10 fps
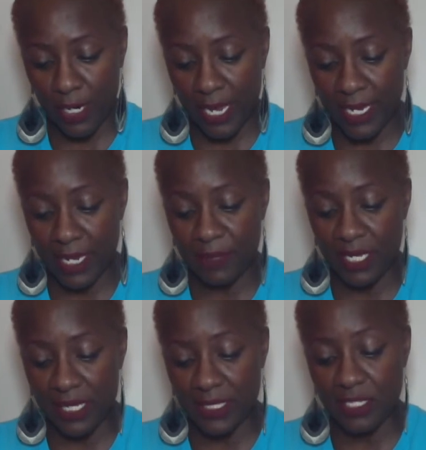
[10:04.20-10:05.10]
and it
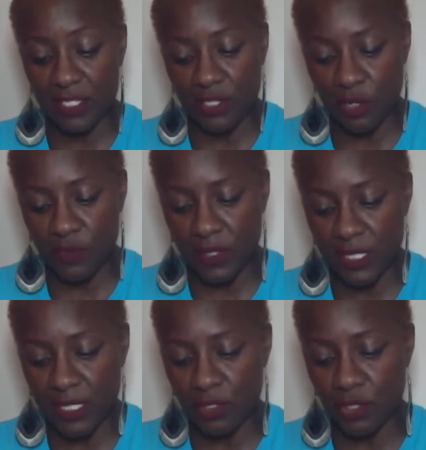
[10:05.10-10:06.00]
begins to surface
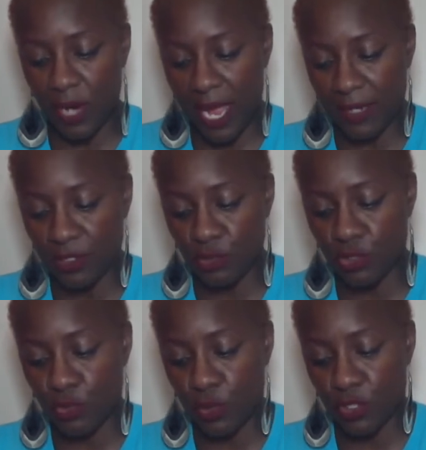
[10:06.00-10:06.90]
into your attitudes
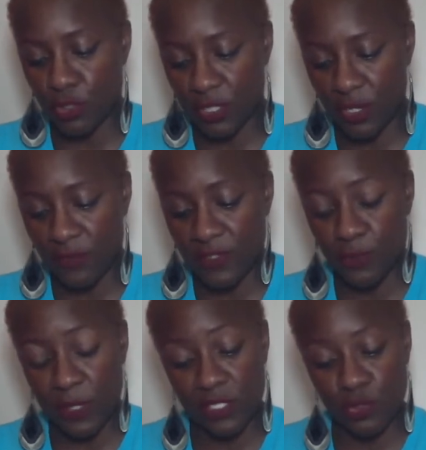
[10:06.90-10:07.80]
towards yourself as
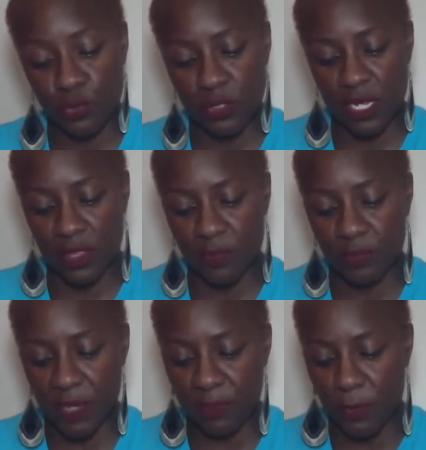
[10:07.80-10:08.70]
well as toward other
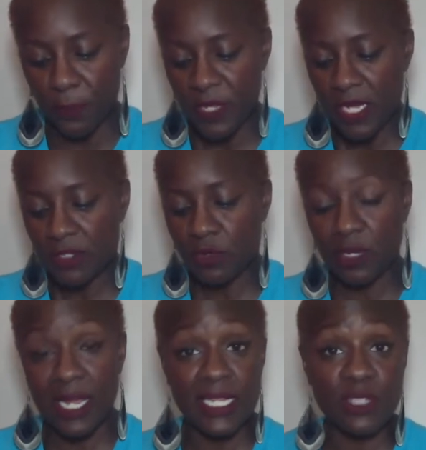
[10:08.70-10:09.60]
people. So
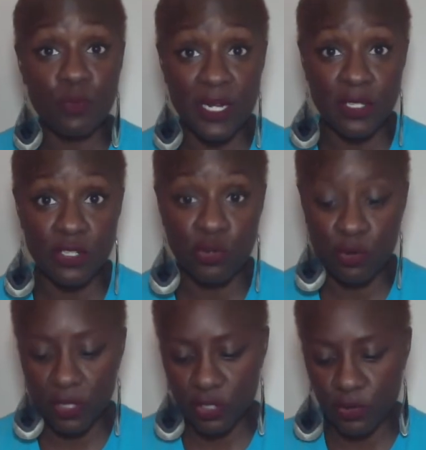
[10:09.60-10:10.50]
ladies, rest
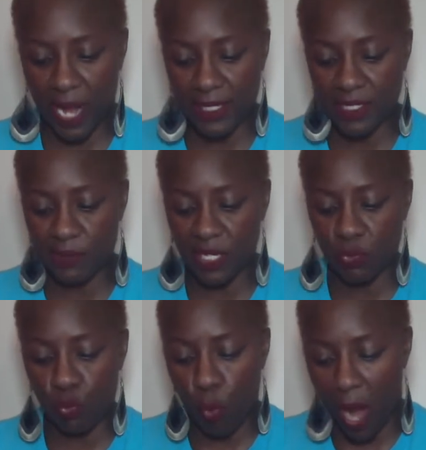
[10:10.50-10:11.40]
assured that you're actually
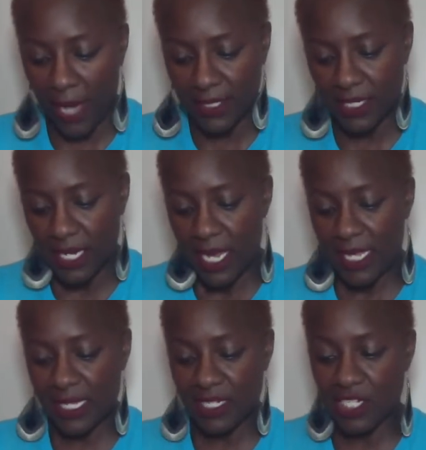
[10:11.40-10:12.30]
being watched.
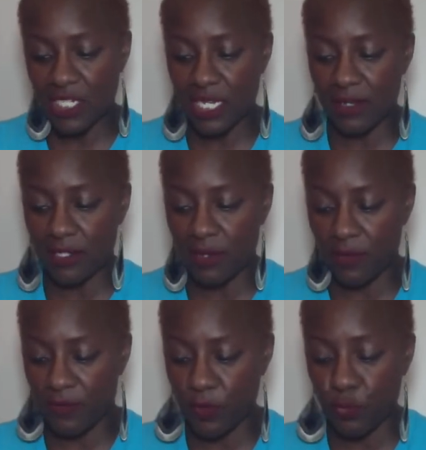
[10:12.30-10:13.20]
And then she gives
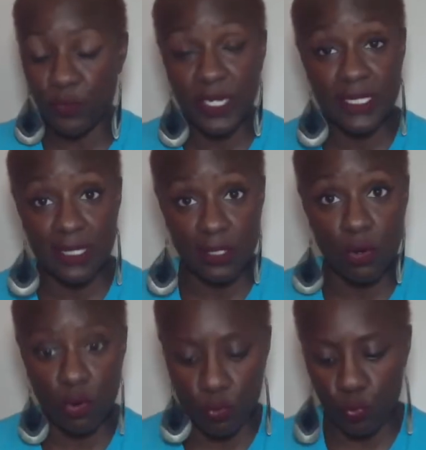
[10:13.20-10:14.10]
a few reasons
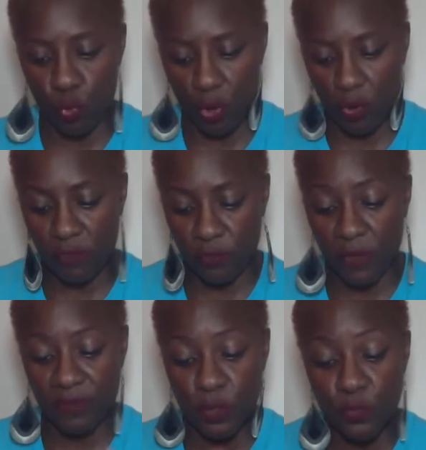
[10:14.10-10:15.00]
on, on
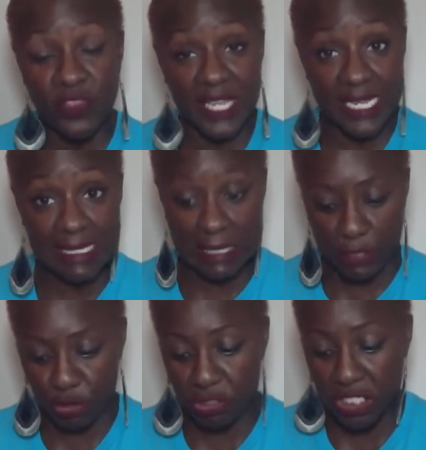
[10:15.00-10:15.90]
a few things
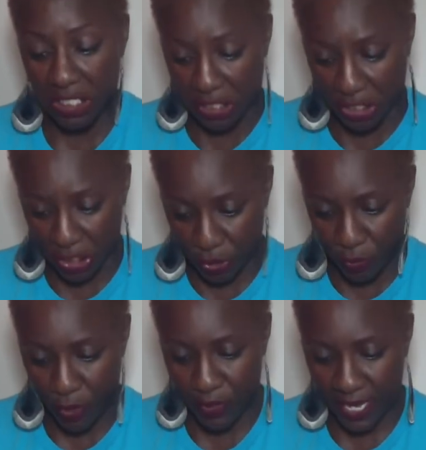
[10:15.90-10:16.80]
that you should
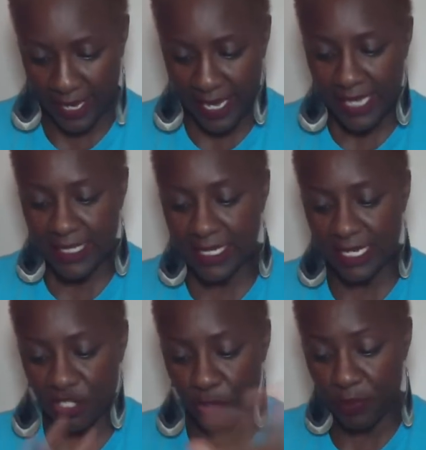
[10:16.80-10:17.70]
do, okay, to
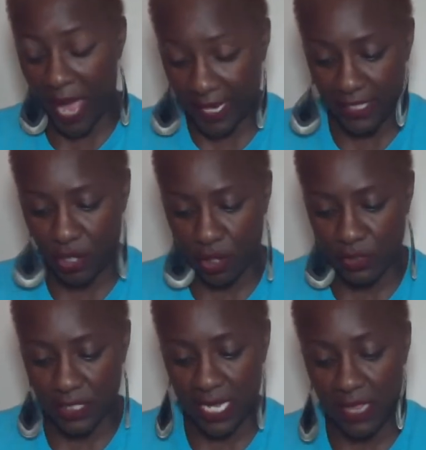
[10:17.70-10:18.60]
get your package all
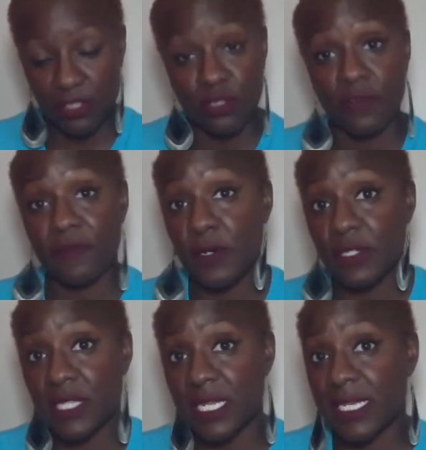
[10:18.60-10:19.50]
together. So the
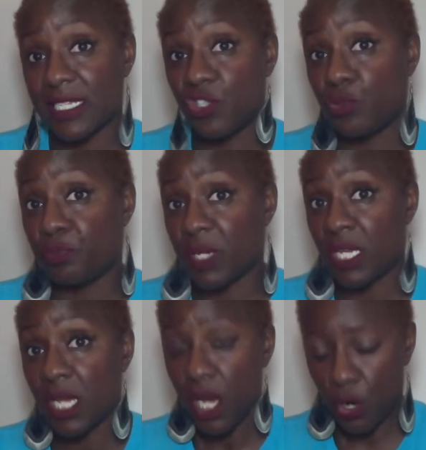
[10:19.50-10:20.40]
first thing is to
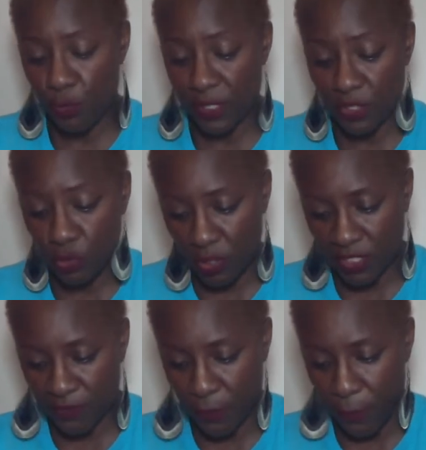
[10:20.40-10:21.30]
be
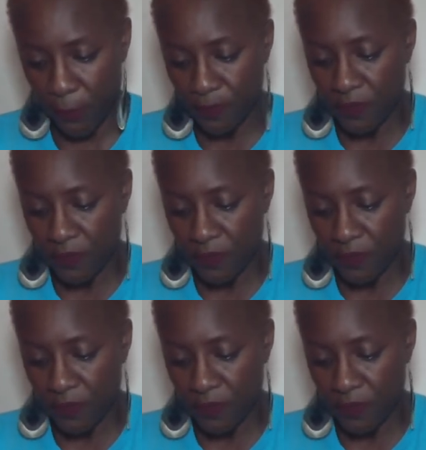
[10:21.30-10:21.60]
resourceful.